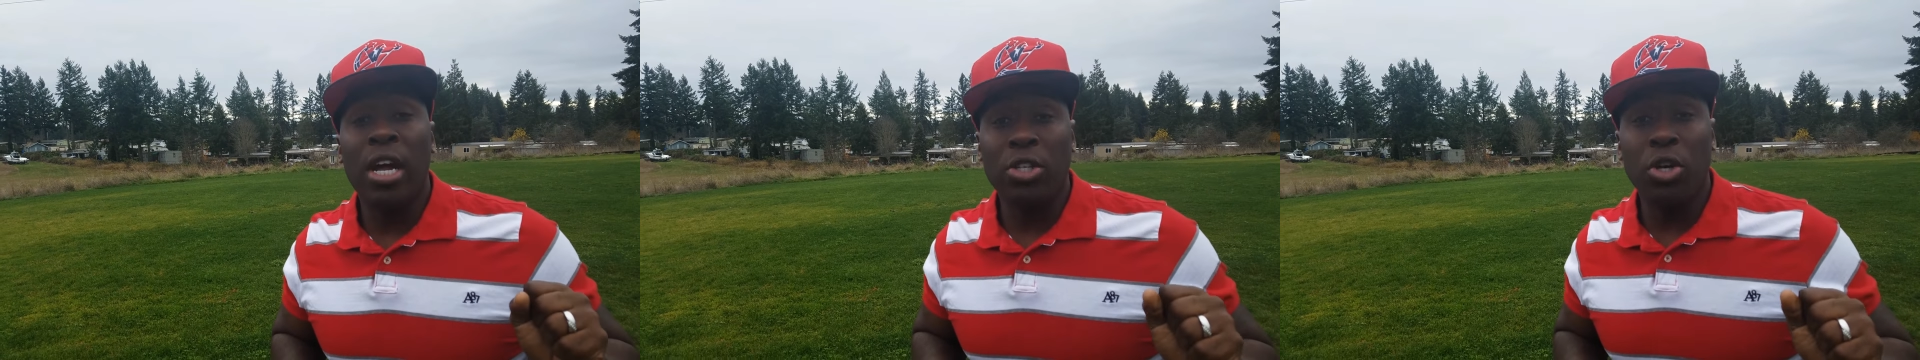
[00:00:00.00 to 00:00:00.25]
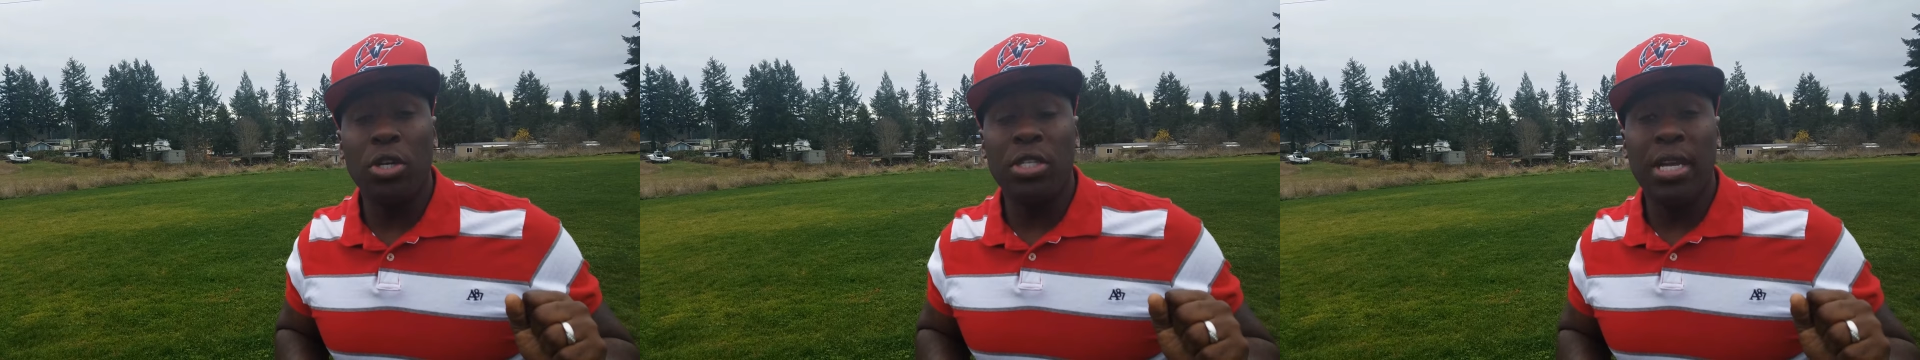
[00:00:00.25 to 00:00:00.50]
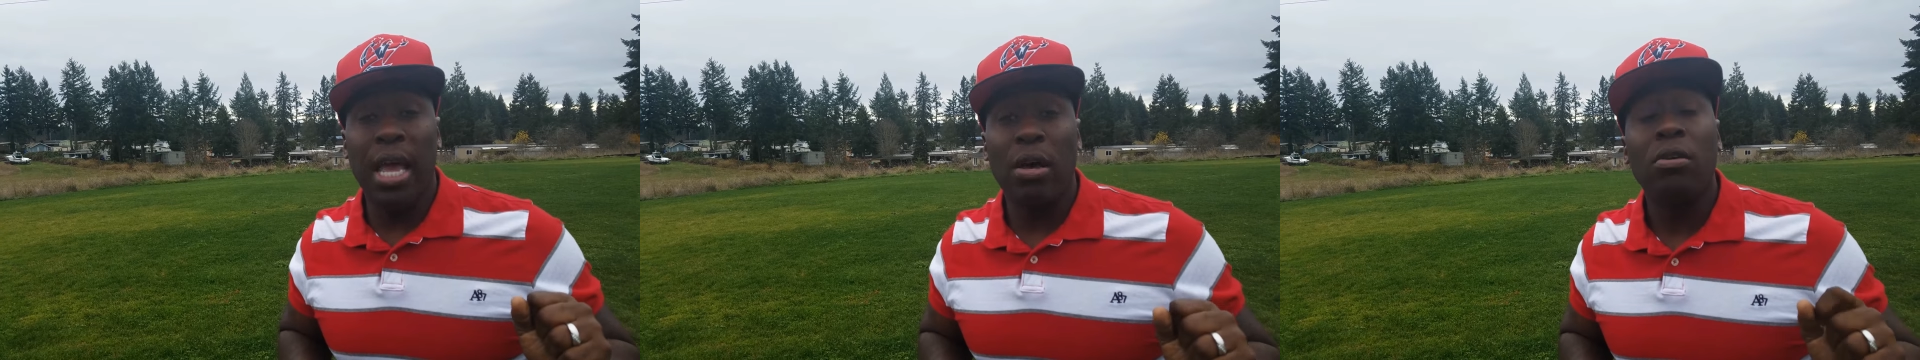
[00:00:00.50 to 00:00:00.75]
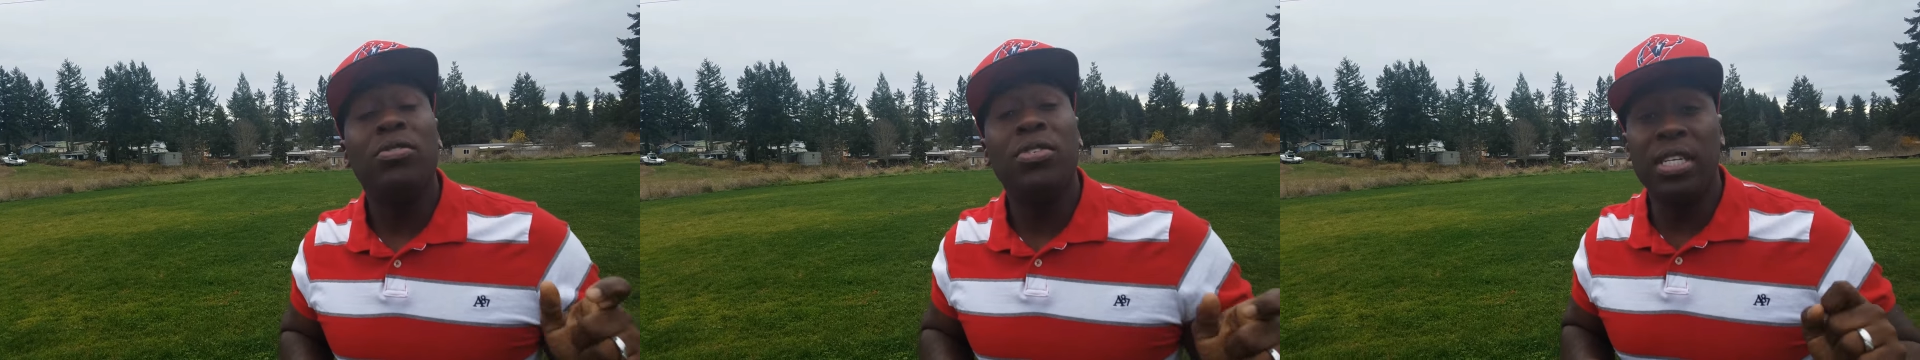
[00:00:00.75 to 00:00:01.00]
that shirt is
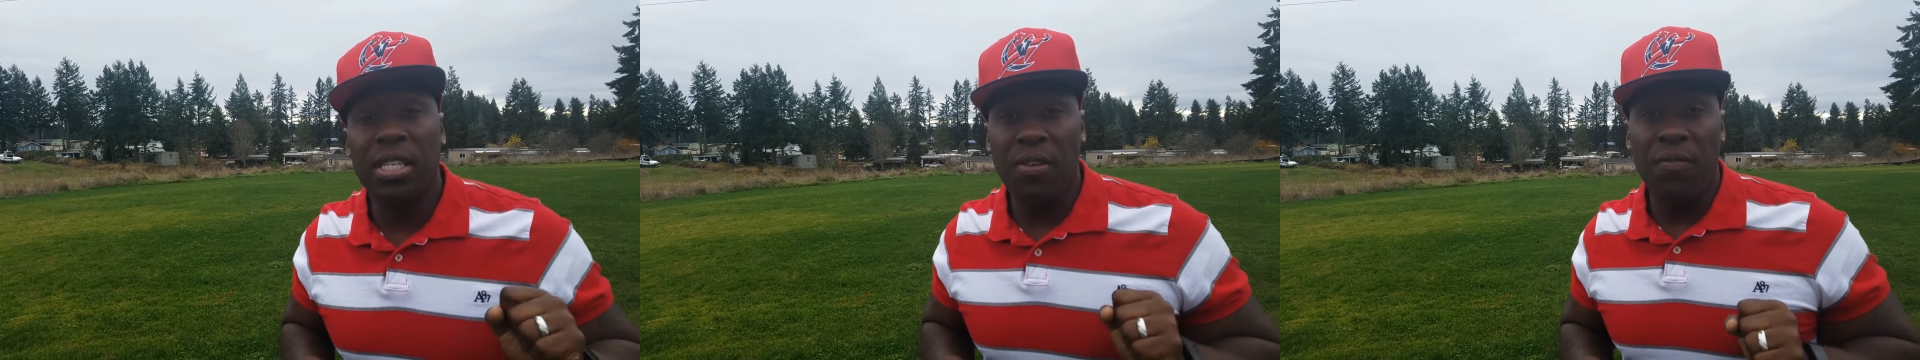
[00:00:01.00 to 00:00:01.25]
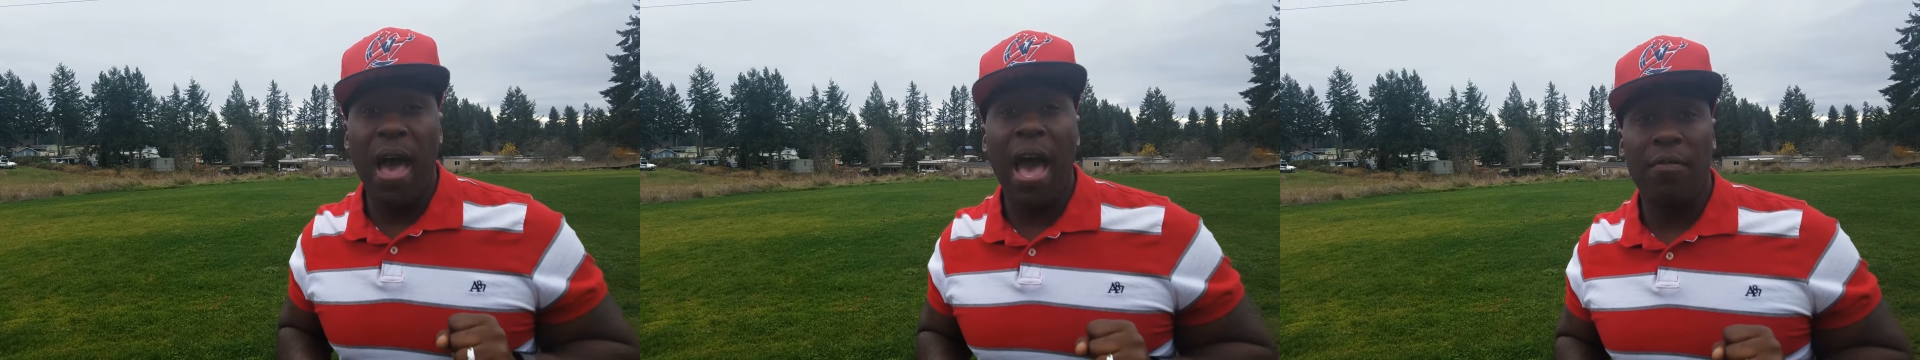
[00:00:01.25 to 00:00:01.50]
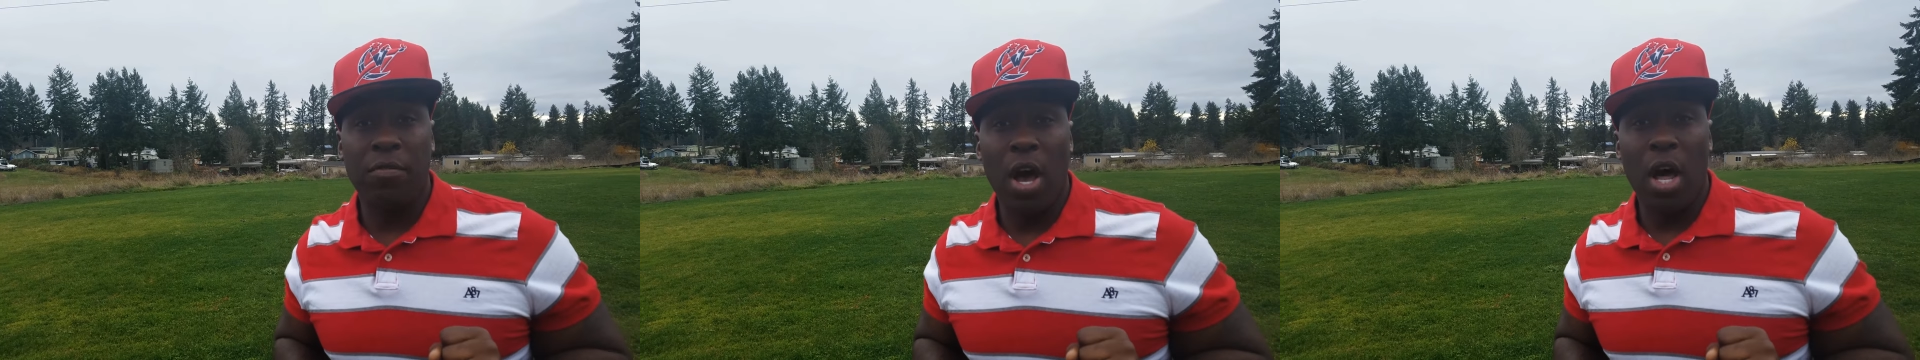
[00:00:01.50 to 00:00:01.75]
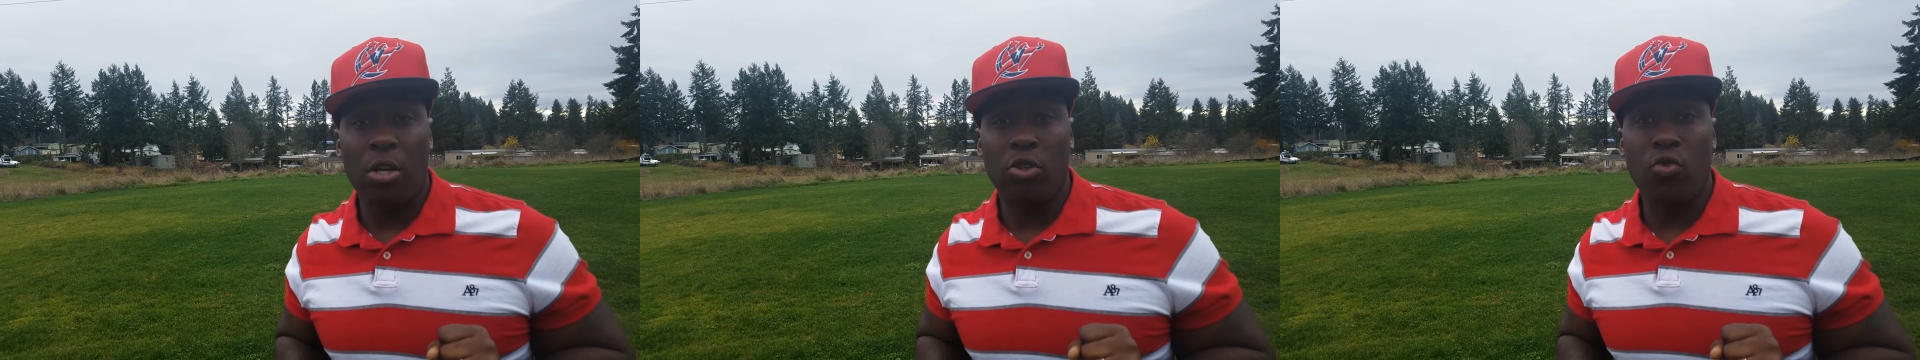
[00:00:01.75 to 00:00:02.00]
now sixty-five
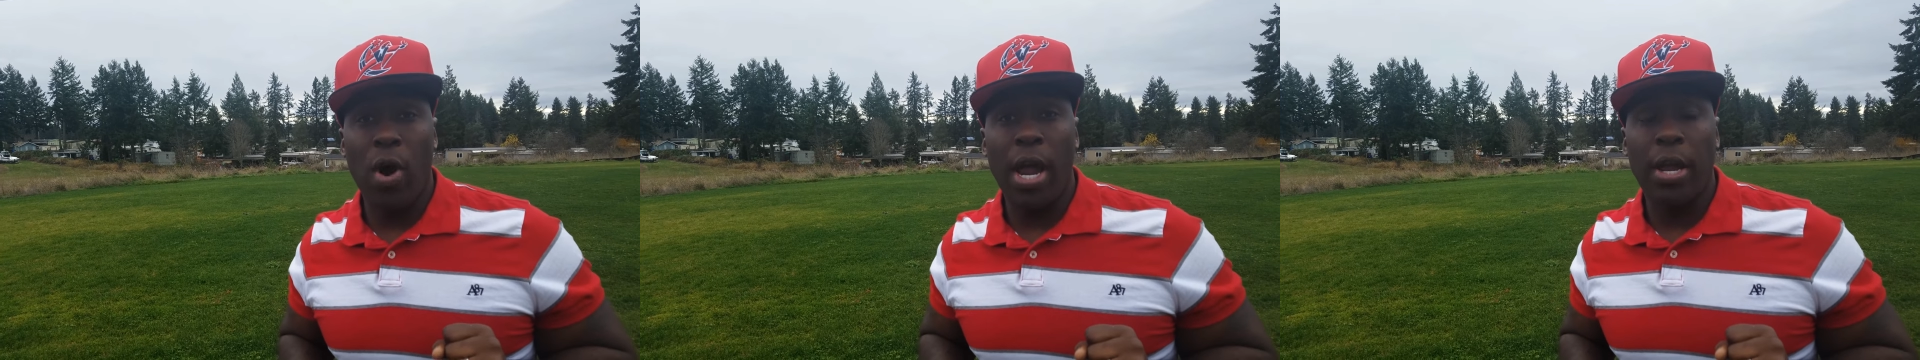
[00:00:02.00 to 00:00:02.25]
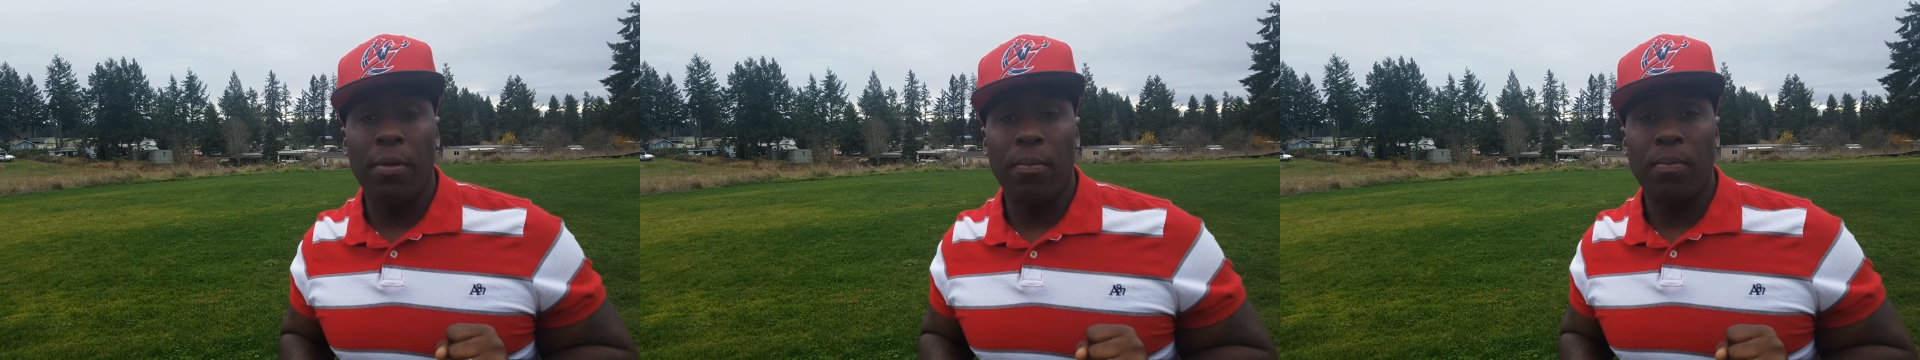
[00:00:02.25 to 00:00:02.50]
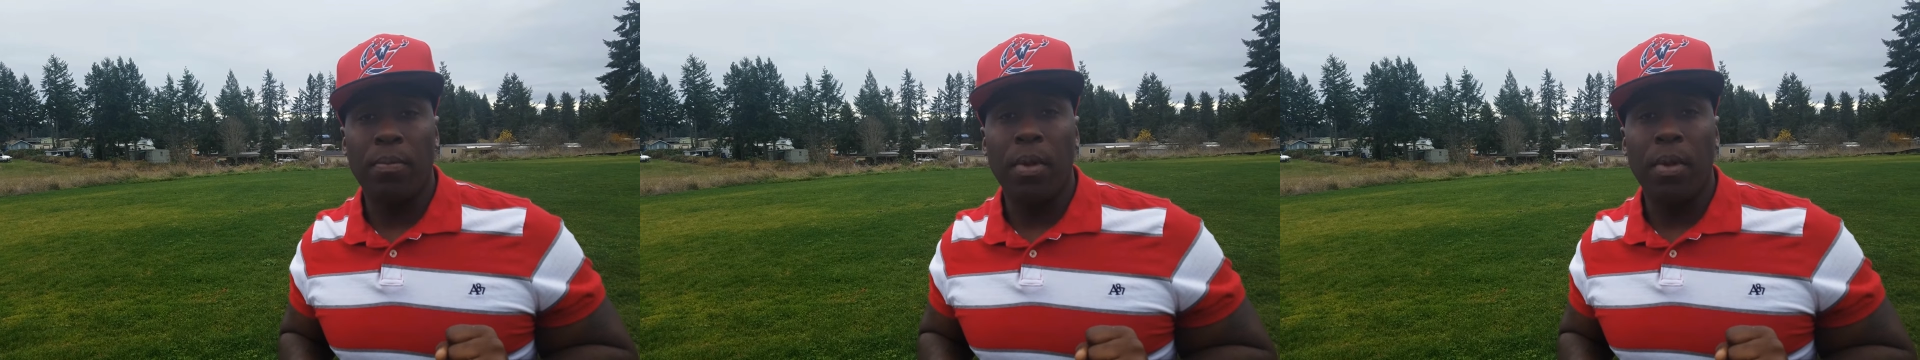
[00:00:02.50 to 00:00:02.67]
dollars, right?